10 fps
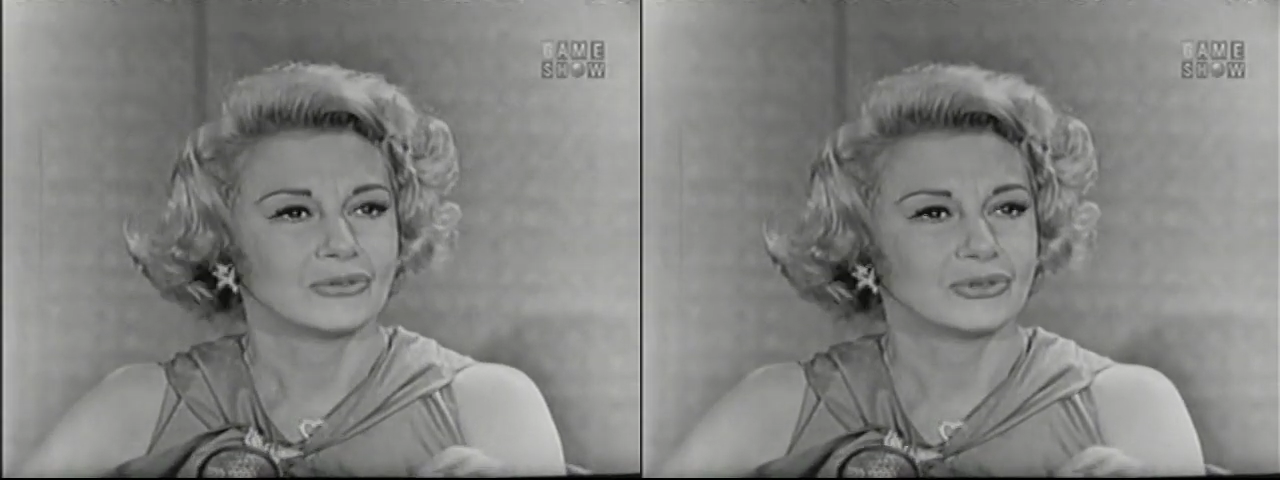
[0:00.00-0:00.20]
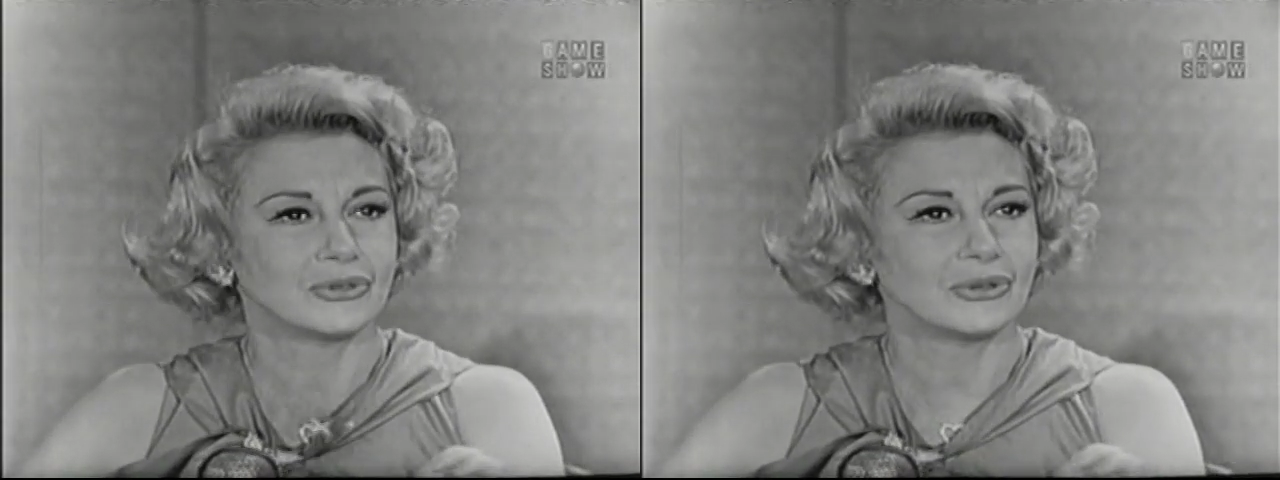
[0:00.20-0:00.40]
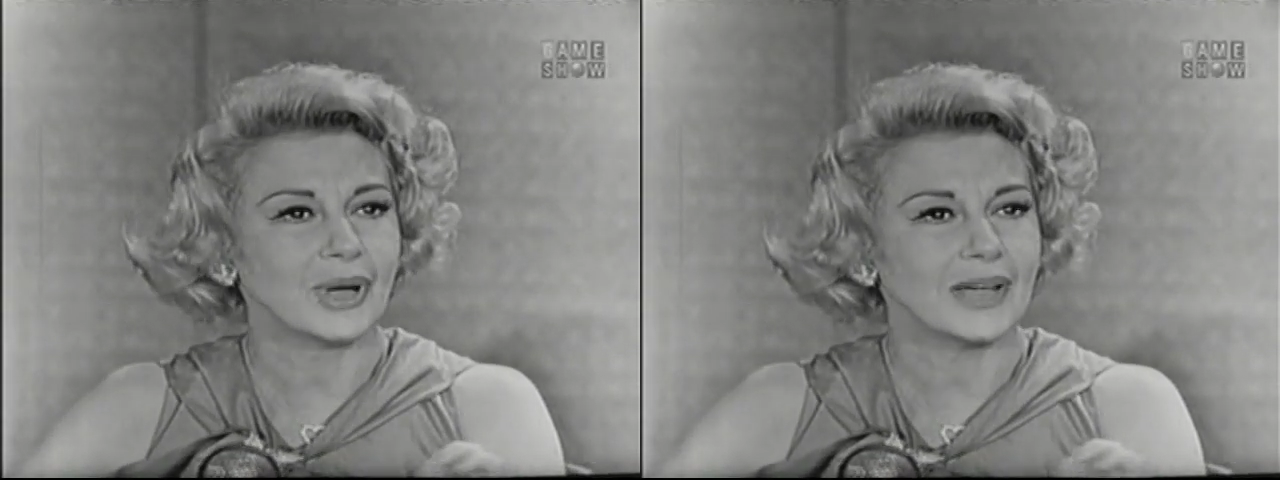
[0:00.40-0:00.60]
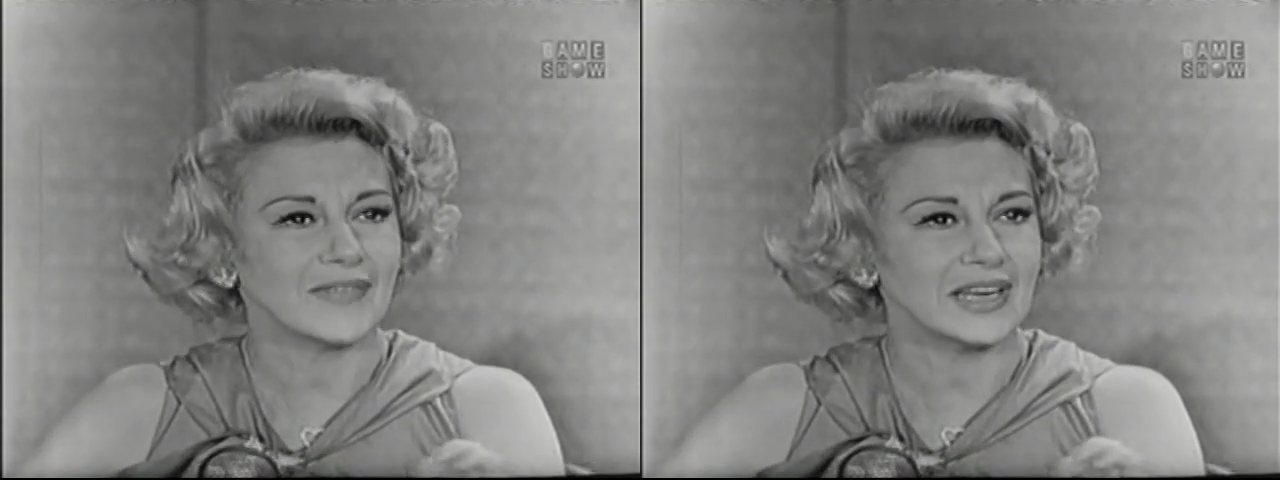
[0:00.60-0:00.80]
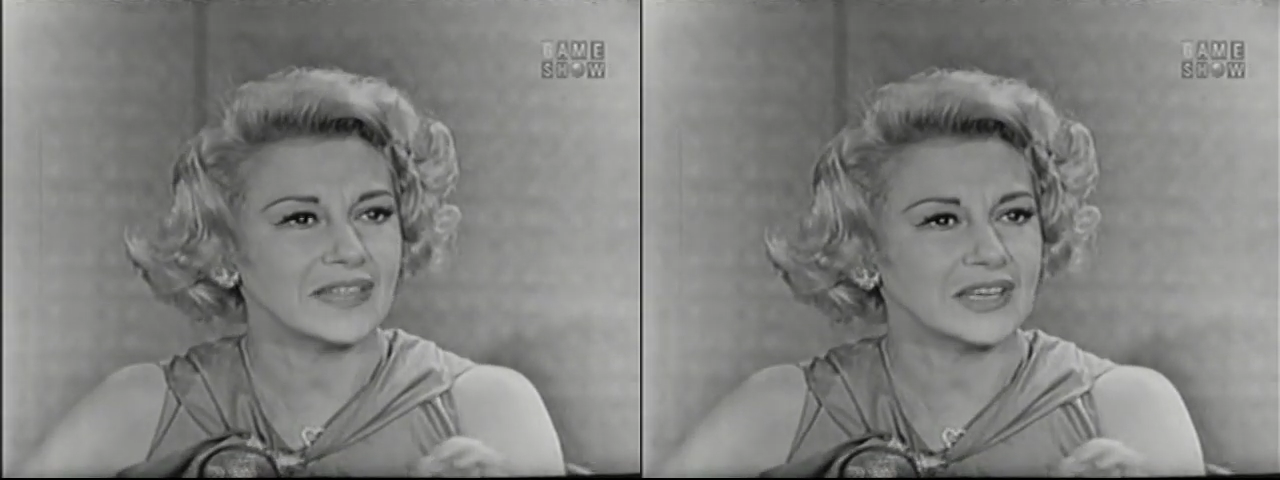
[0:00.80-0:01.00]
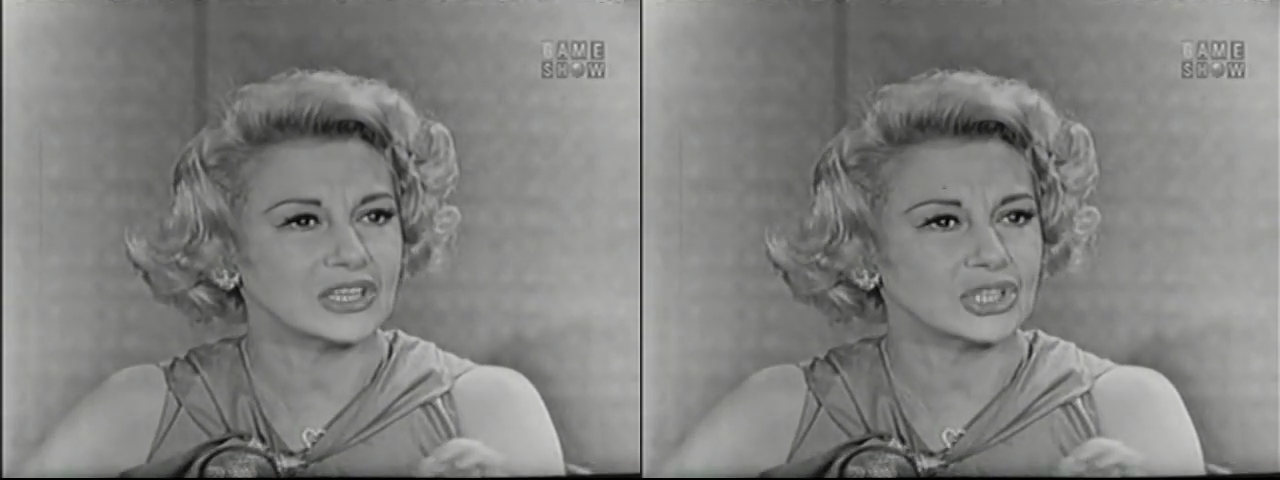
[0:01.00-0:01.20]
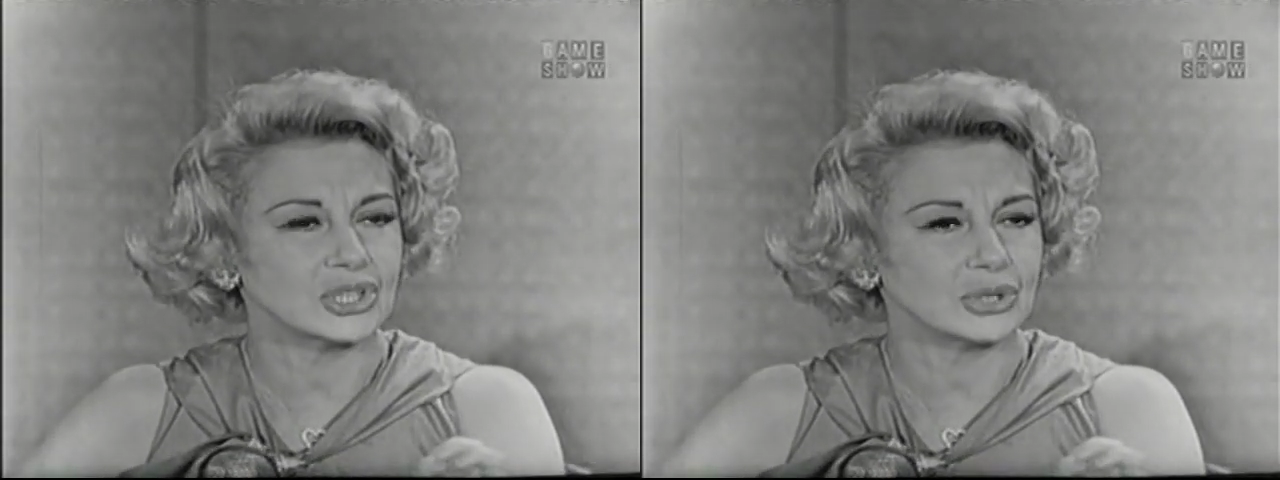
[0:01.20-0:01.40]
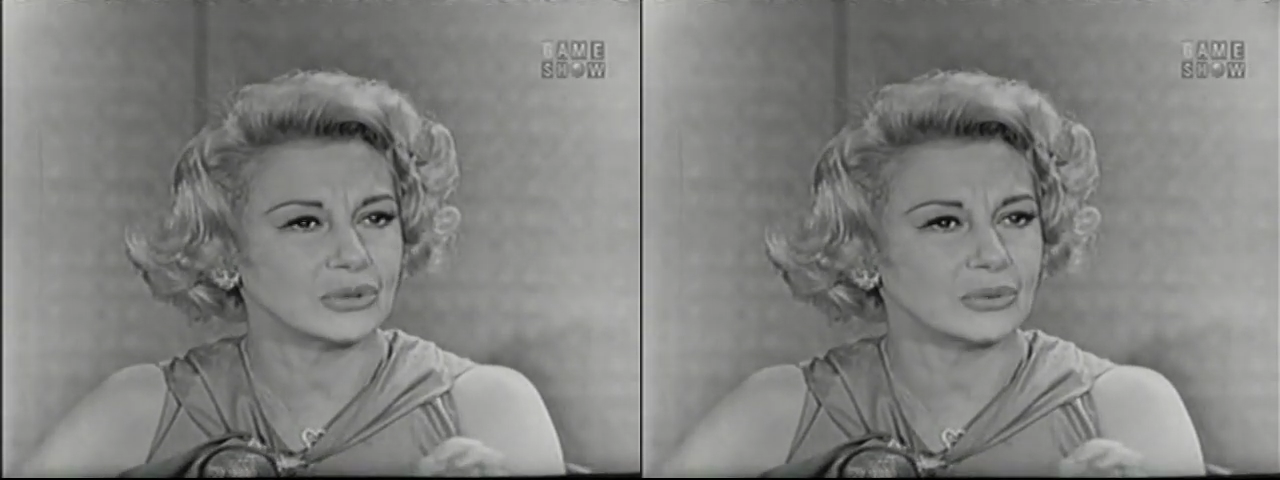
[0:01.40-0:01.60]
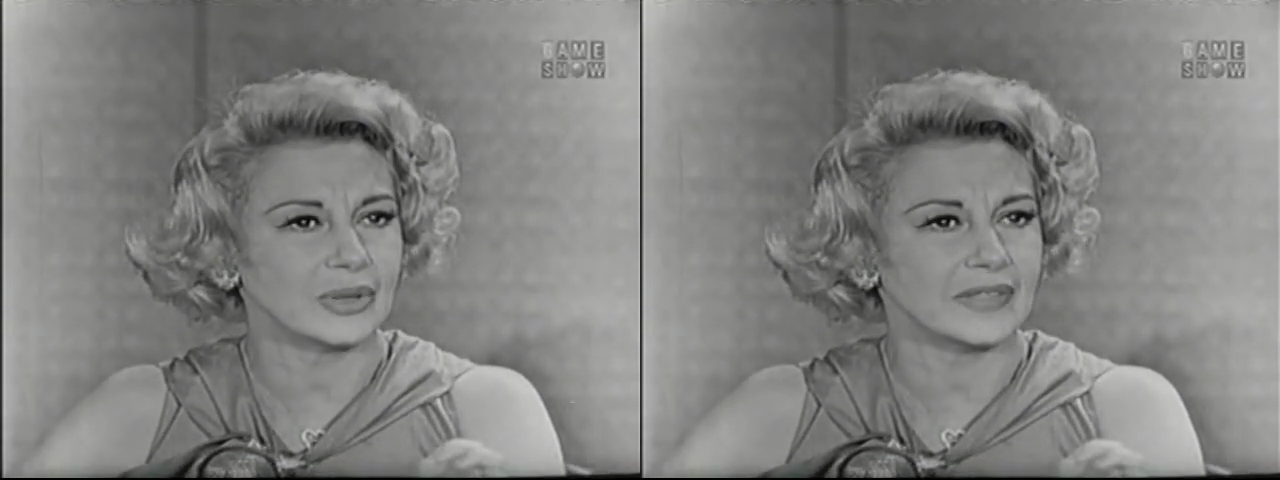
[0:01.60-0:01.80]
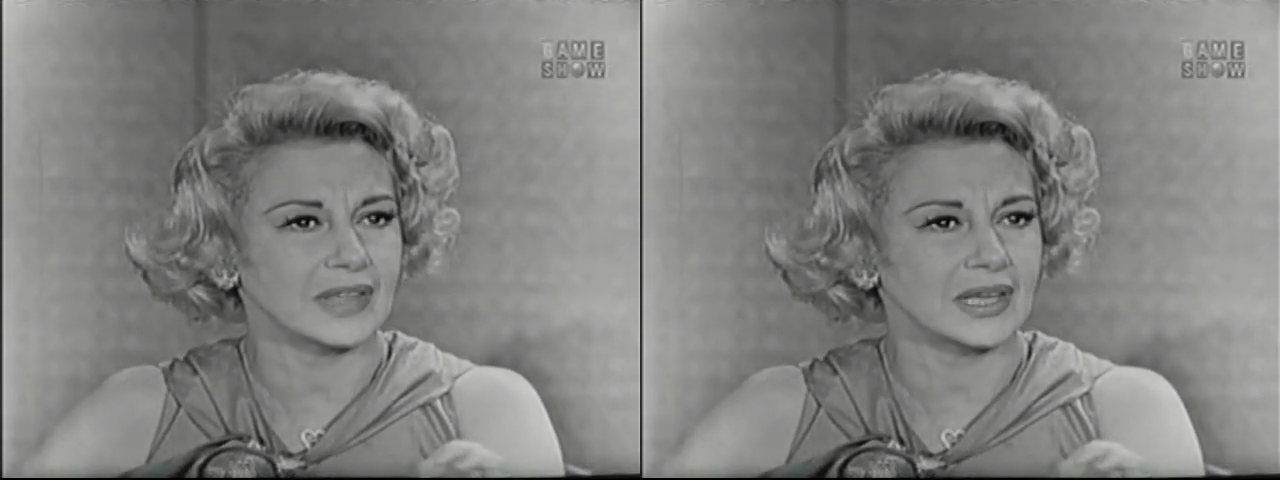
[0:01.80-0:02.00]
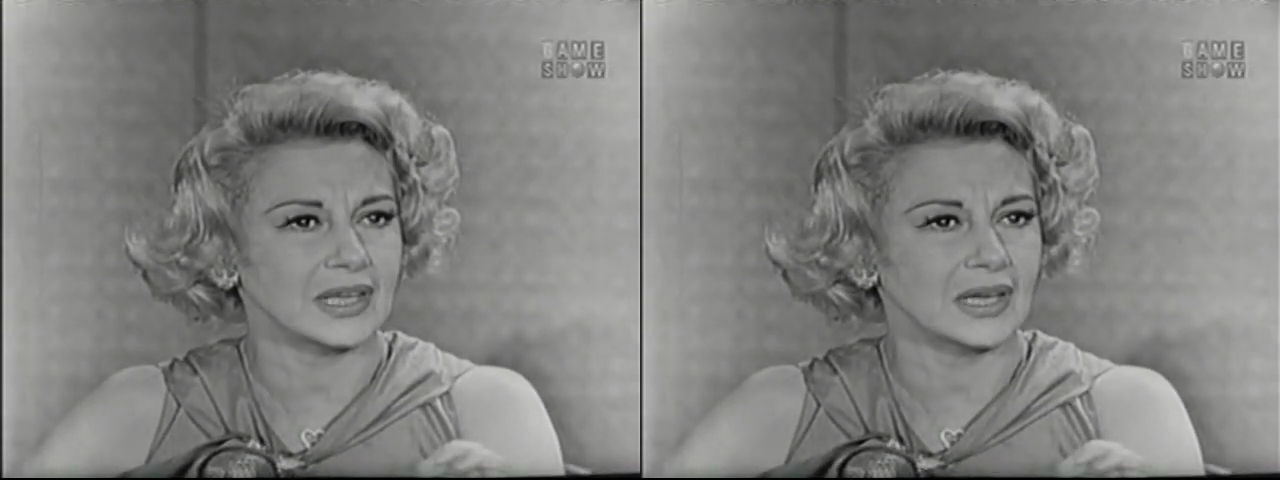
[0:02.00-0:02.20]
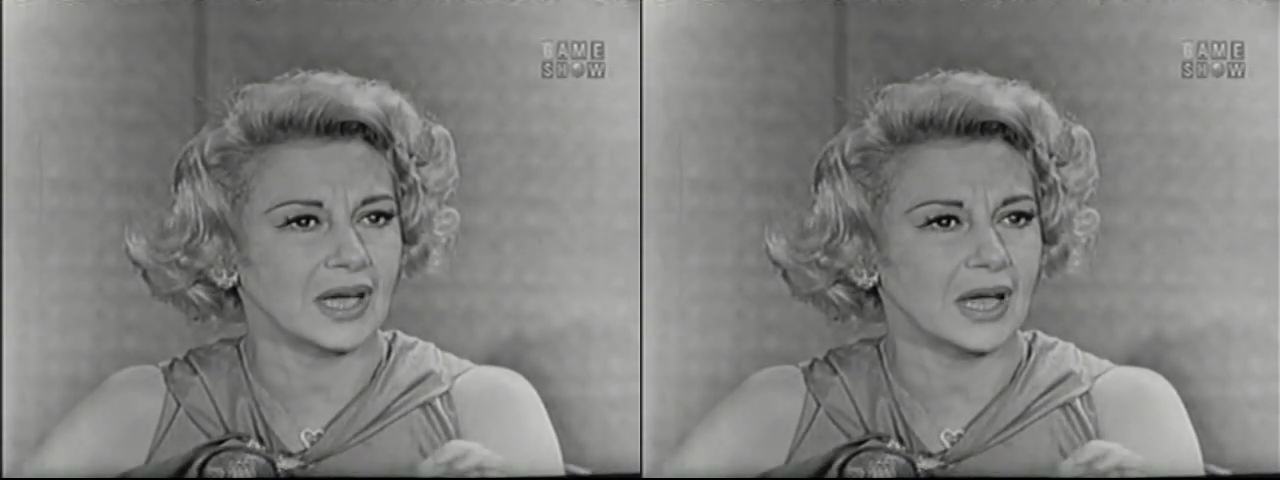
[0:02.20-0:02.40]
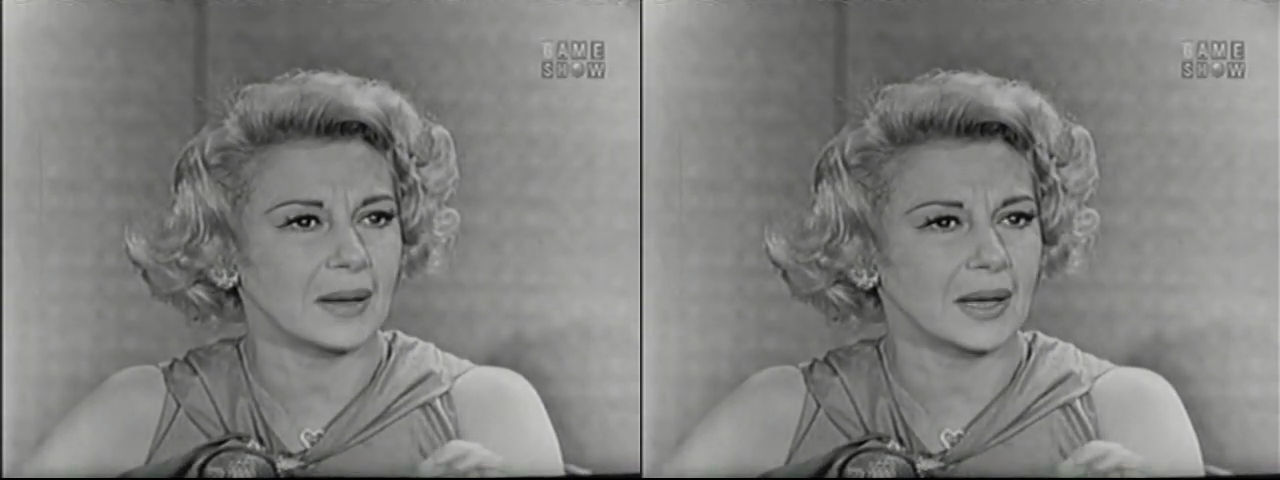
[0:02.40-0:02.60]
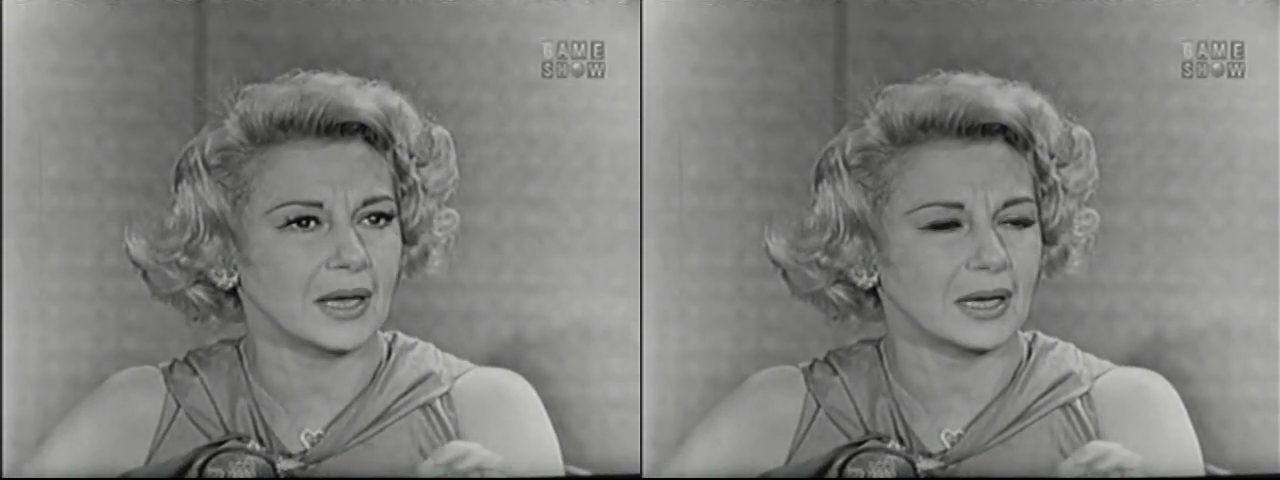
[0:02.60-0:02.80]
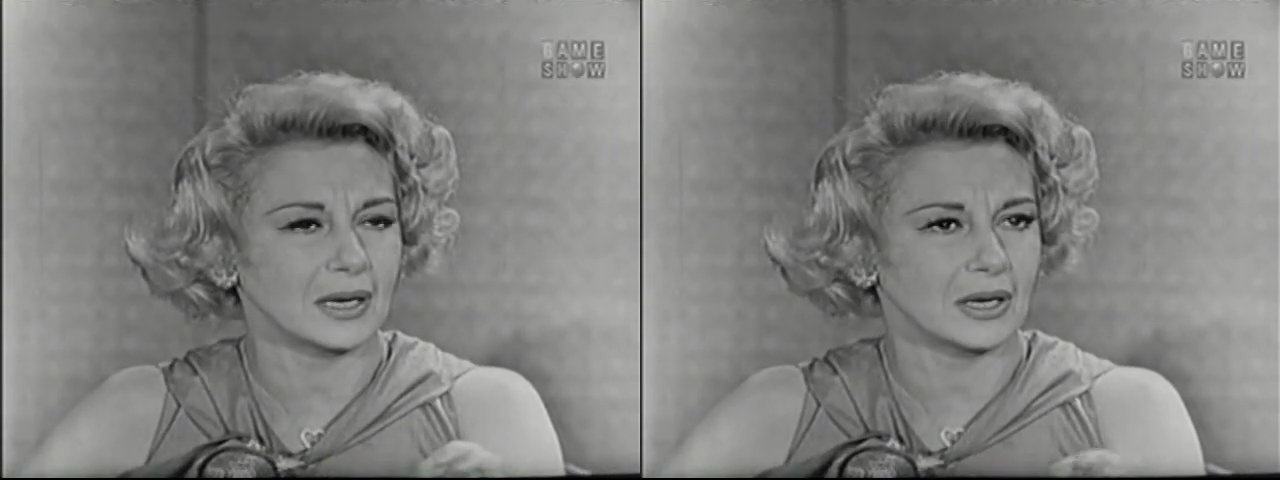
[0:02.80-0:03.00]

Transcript: do you have anything to do with the, uh,